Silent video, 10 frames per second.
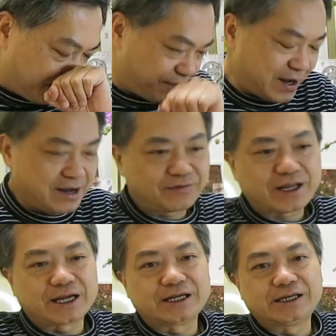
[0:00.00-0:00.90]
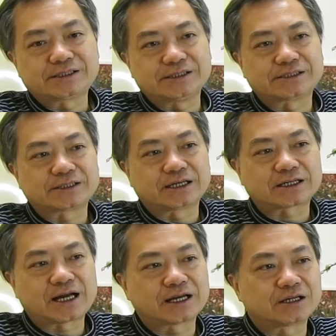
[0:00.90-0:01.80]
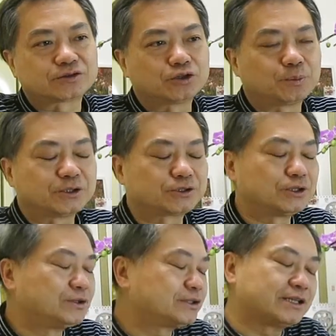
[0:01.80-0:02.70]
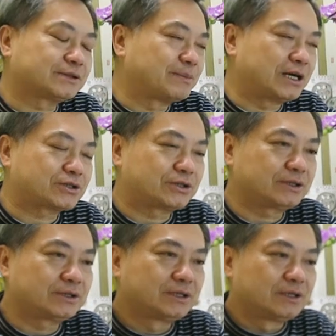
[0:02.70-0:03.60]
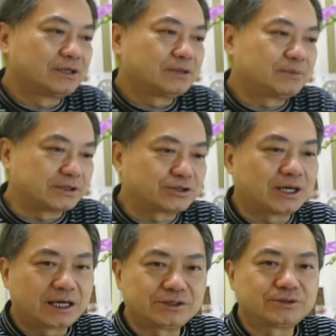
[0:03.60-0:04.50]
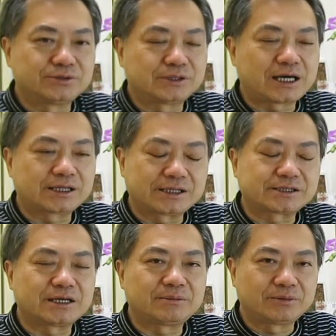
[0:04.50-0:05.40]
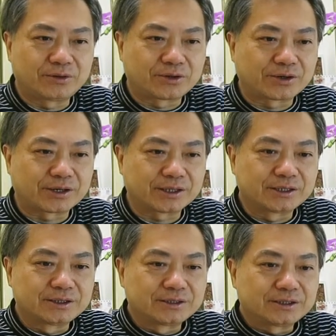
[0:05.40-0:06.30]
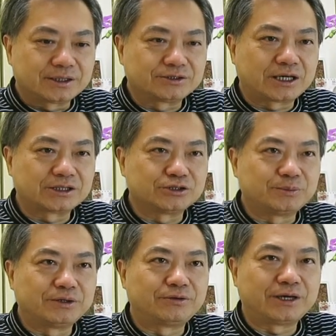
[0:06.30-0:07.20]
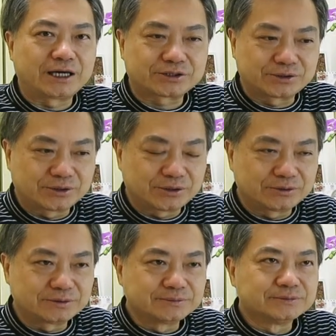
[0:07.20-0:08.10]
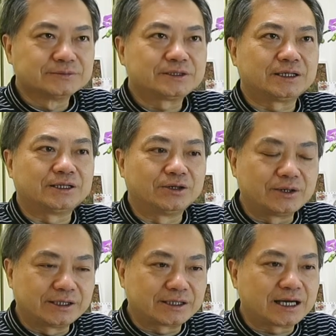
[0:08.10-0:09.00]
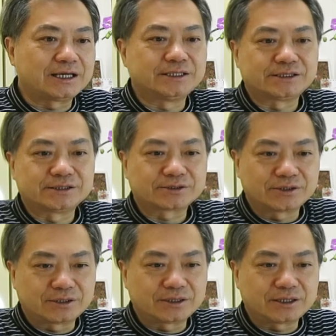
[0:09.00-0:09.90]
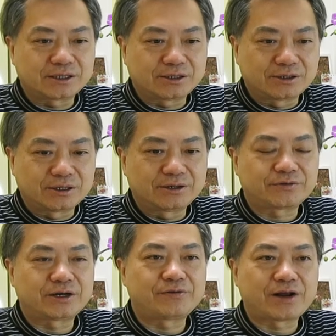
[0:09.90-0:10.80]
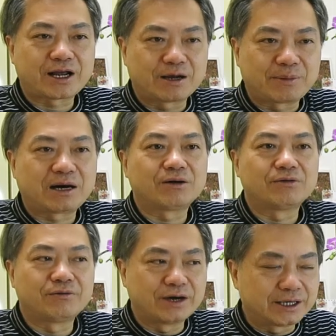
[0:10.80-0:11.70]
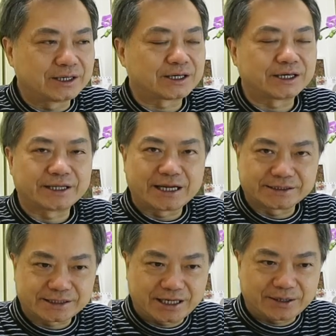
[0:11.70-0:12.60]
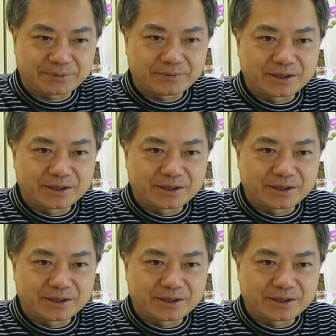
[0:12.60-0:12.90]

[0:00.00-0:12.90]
faith technique is a kind of superstitious measure. But try to understand more and try to be rational, and knowing that it is all everything about weather and landscape.